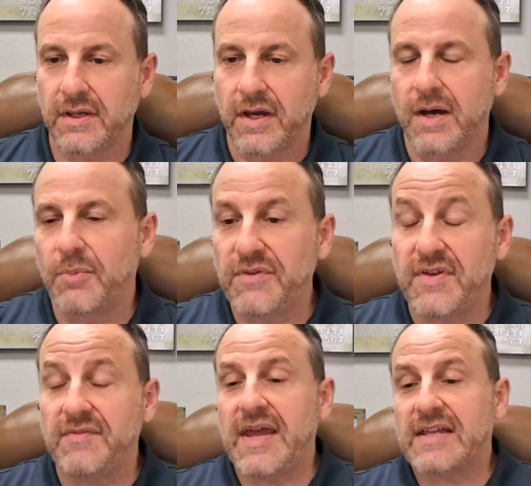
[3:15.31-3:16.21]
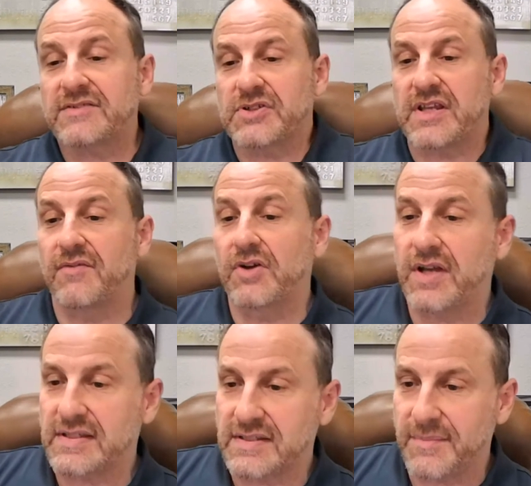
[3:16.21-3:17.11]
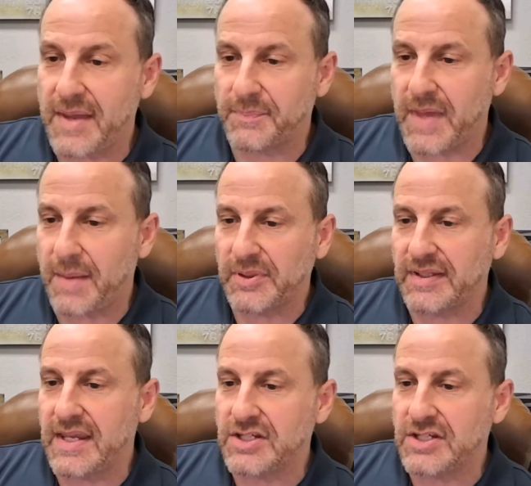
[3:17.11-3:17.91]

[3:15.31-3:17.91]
We've even asked for several custom applications